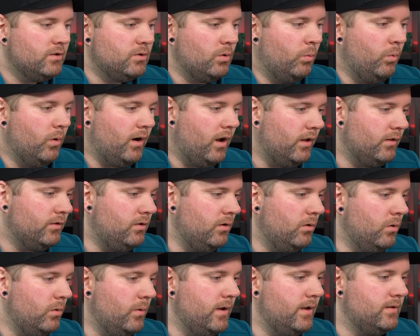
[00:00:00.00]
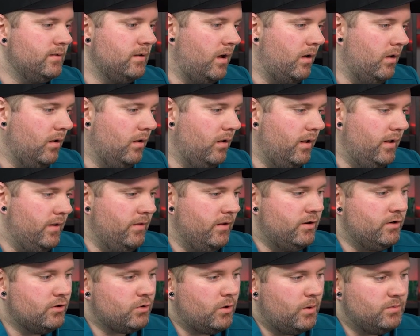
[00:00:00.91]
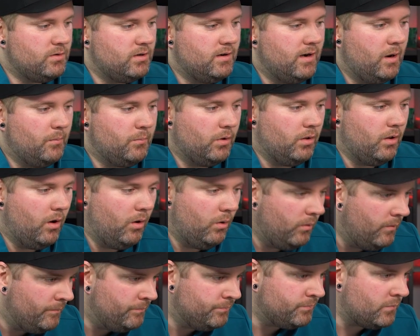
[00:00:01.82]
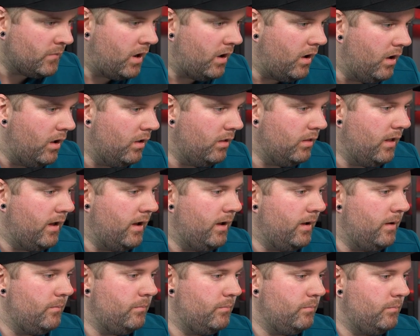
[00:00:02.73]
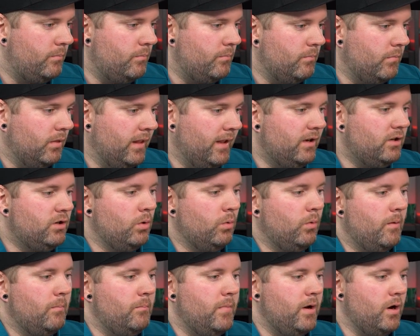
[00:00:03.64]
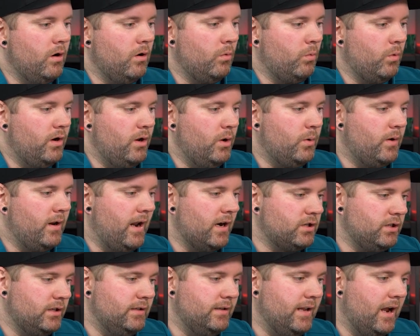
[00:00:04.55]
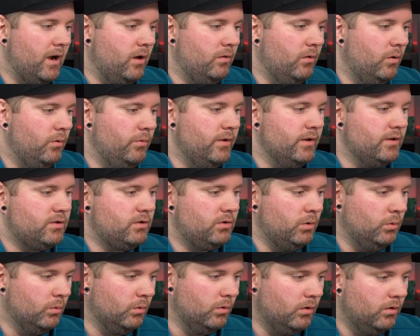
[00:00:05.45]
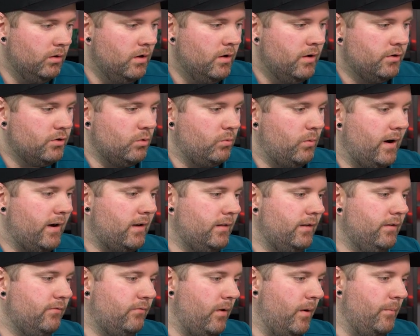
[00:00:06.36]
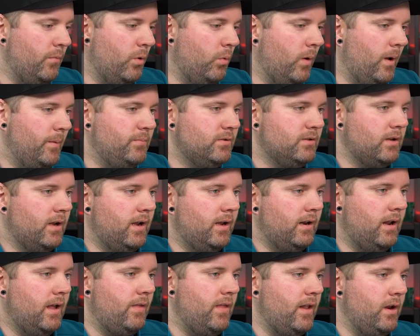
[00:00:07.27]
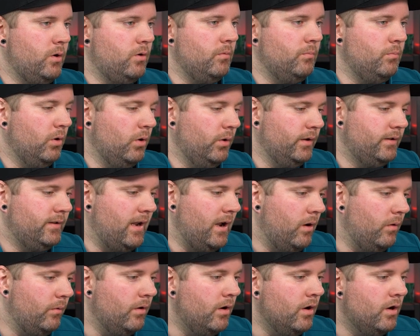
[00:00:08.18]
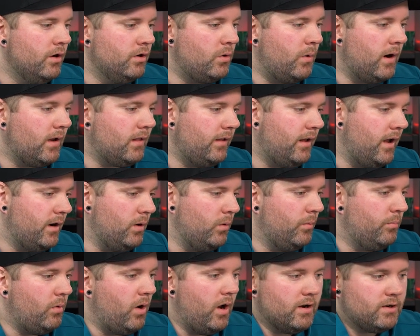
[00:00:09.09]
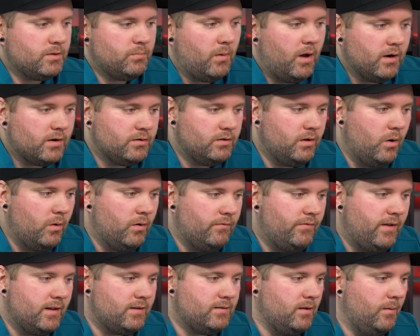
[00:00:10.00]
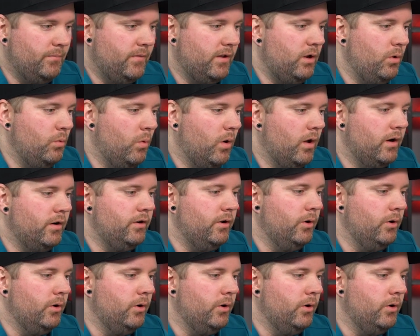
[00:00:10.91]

So what I'll do is I'll, in the description down below, I'll uh, link to a mirror where you can actually download this tool directly from the website, and then you can pull it down directly onto a Proxmox node if that's something you want to